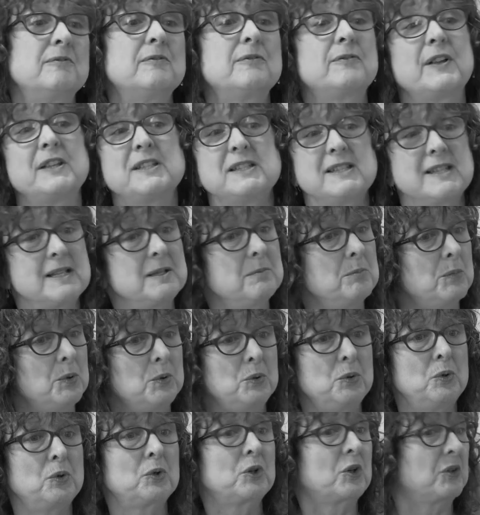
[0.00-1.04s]
funding
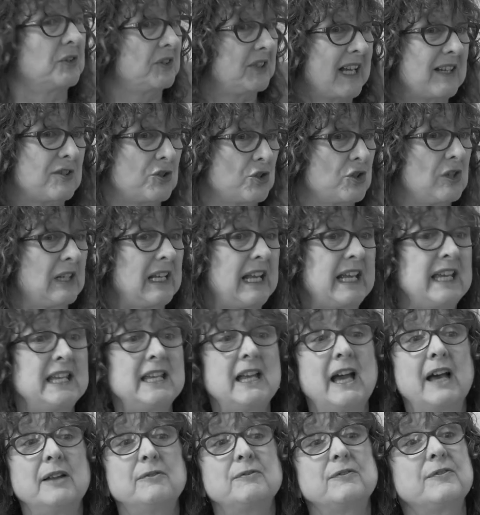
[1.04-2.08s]
more contextually
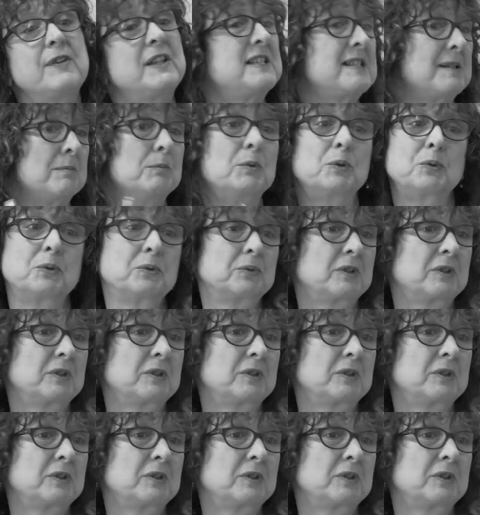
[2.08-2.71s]
and funding more